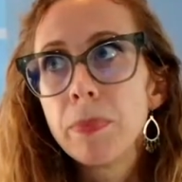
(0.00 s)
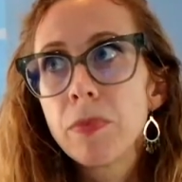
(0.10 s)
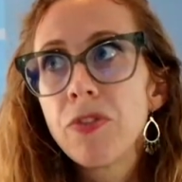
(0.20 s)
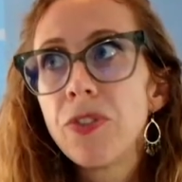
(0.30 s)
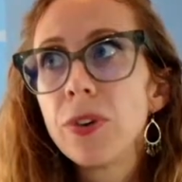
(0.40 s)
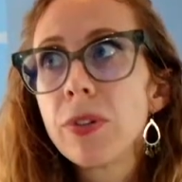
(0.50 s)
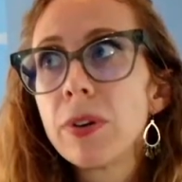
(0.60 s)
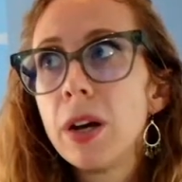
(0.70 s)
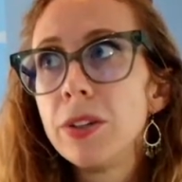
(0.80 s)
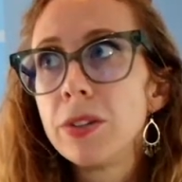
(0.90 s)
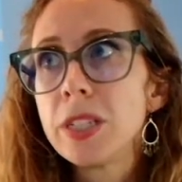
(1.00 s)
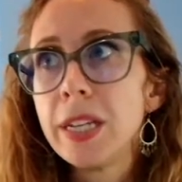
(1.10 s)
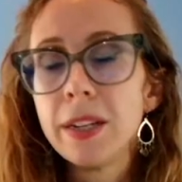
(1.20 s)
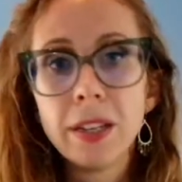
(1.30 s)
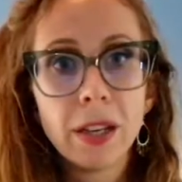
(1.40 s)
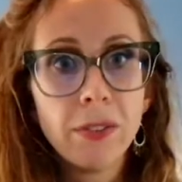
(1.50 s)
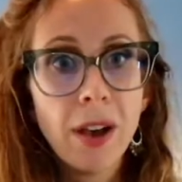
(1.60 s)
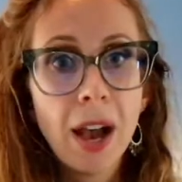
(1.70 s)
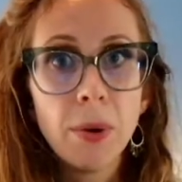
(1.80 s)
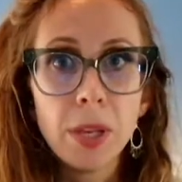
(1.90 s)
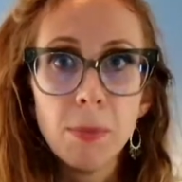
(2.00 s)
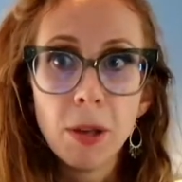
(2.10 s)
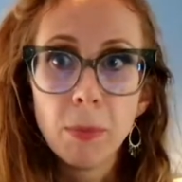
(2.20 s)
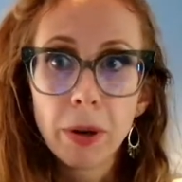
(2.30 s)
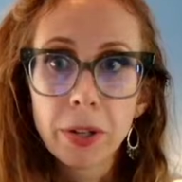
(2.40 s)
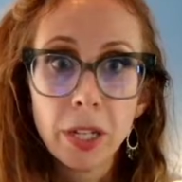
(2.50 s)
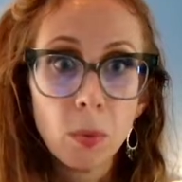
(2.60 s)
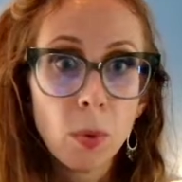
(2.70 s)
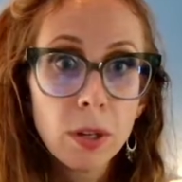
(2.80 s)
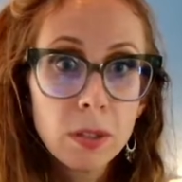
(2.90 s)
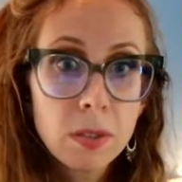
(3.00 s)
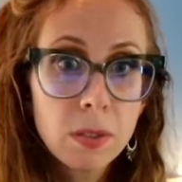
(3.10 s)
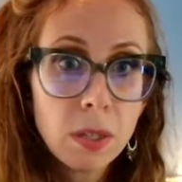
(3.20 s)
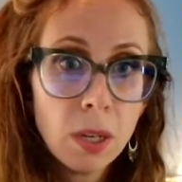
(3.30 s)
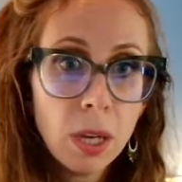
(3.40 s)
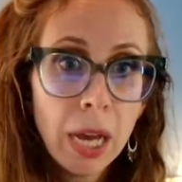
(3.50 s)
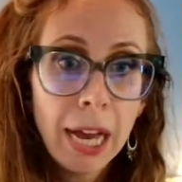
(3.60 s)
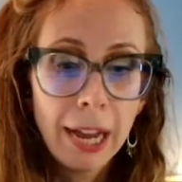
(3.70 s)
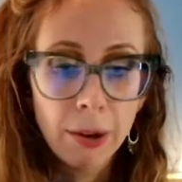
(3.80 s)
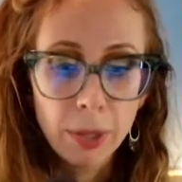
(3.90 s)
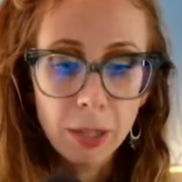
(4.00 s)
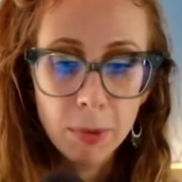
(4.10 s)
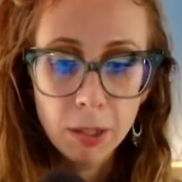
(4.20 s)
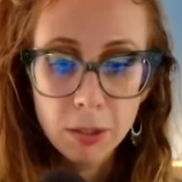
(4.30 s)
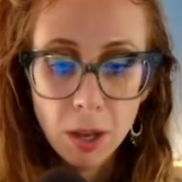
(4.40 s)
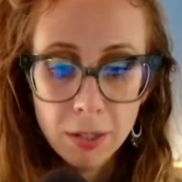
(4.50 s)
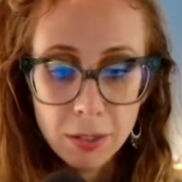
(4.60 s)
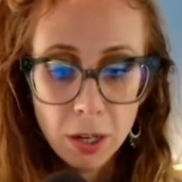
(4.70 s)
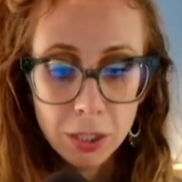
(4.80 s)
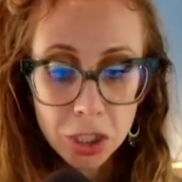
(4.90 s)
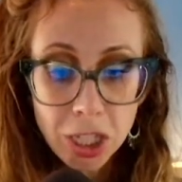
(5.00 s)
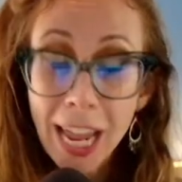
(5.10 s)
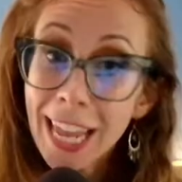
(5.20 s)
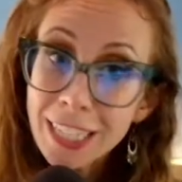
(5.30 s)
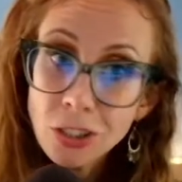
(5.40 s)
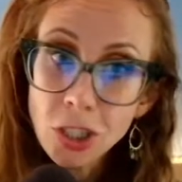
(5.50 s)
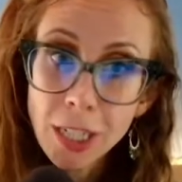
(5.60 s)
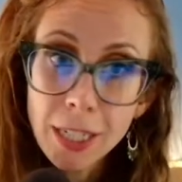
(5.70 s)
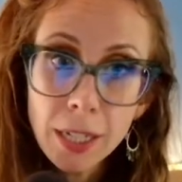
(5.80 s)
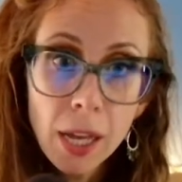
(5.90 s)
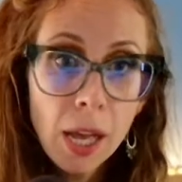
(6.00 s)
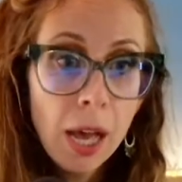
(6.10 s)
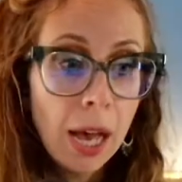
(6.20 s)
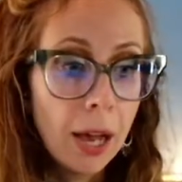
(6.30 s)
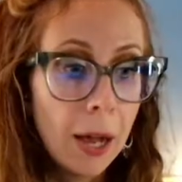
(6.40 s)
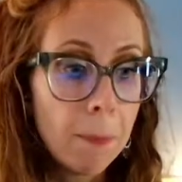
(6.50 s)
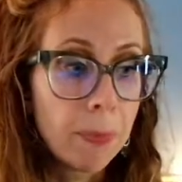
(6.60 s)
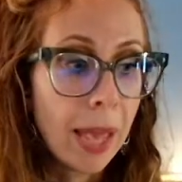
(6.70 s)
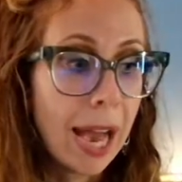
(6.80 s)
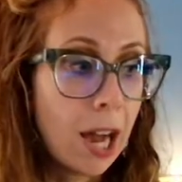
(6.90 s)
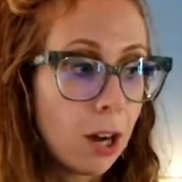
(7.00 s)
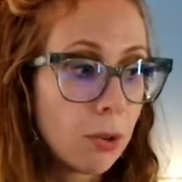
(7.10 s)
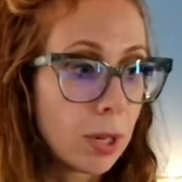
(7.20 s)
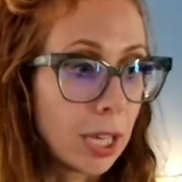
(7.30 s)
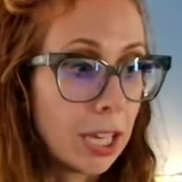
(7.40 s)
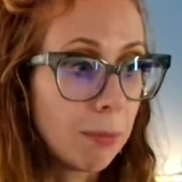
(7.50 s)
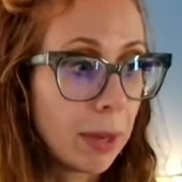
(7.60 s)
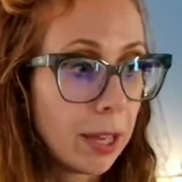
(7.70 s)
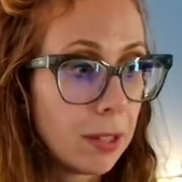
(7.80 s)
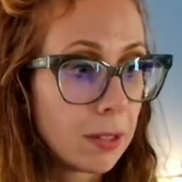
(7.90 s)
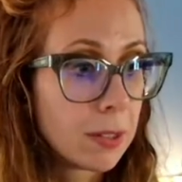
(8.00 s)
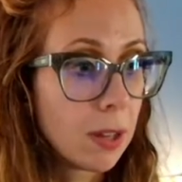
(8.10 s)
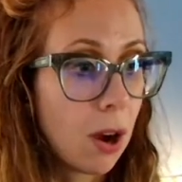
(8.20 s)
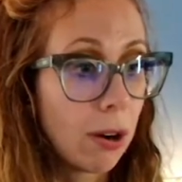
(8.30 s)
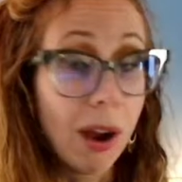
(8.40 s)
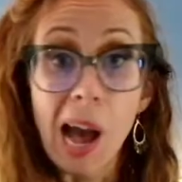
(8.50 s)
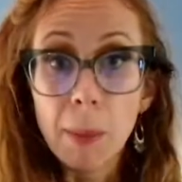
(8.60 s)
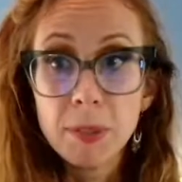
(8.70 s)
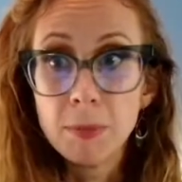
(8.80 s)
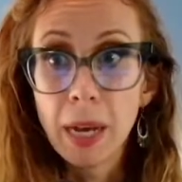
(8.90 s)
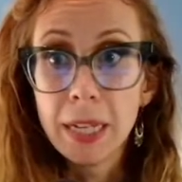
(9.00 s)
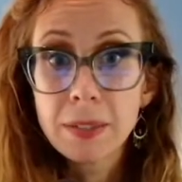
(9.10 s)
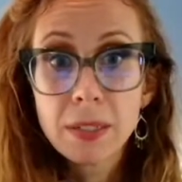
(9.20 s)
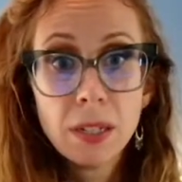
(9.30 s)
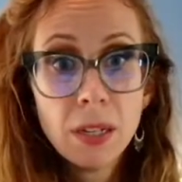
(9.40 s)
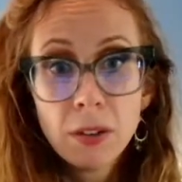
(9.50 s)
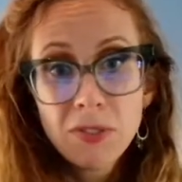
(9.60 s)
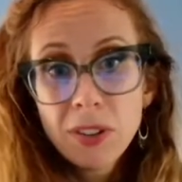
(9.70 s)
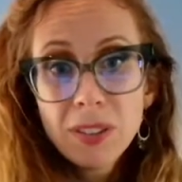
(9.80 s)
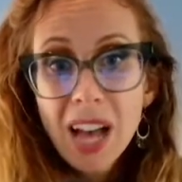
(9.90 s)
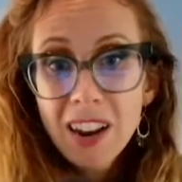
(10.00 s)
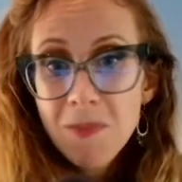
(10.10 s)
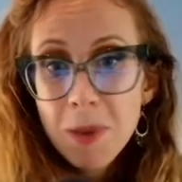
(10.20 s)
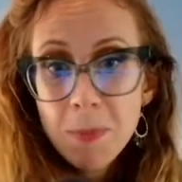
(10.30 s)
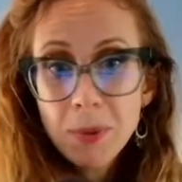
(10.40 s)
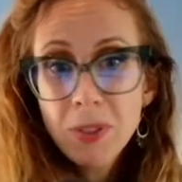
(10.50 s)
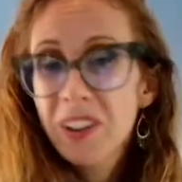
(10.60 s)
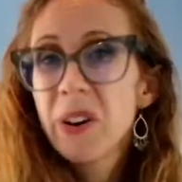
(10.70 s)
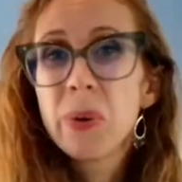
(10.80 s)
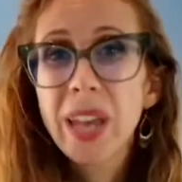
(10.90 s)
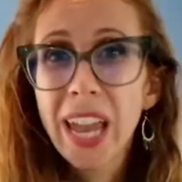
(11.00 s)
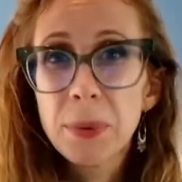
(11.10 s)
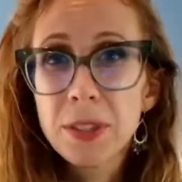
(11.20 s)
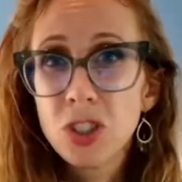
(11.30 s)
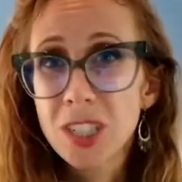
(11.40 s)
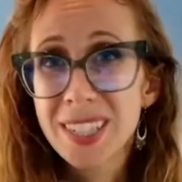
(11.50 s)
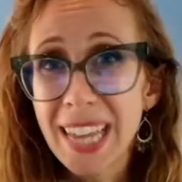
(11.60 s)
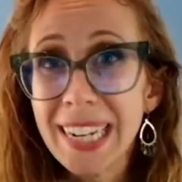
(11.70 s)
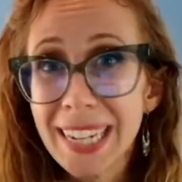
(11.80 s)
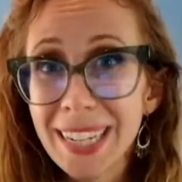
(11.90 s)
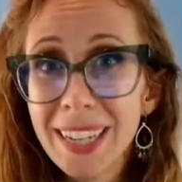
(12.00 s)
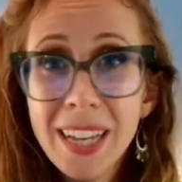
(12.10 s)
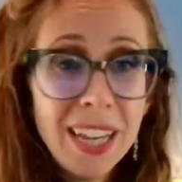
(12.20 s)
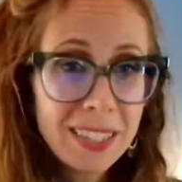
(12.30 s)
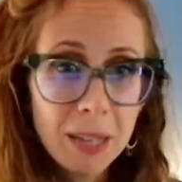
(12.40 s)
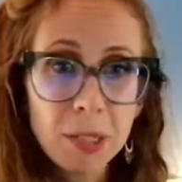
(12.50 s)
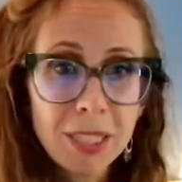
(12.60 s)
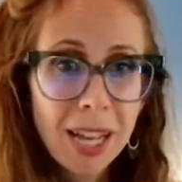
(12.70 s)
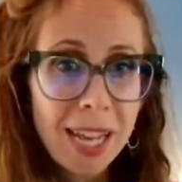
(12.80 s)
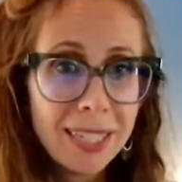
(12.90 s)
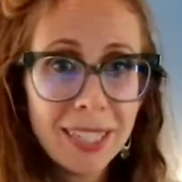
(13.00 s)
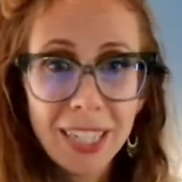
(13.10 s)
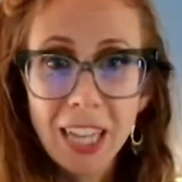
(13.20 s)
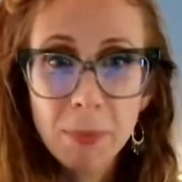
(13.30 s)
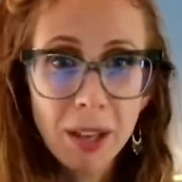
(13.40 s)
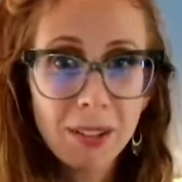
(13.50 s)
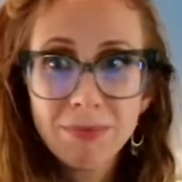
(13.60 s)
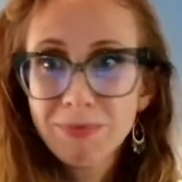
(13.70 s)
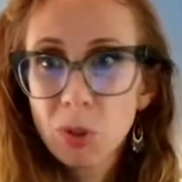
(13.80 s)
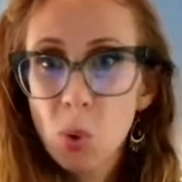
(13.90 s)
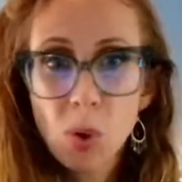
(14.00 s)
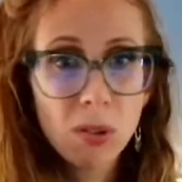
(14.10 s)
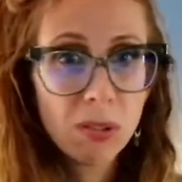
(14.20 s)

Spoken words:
further understanding of how email marketing works, how email laws are changing, how emails are optimized. For a lot of people, they're okay with just sending. Subject line, email, cool.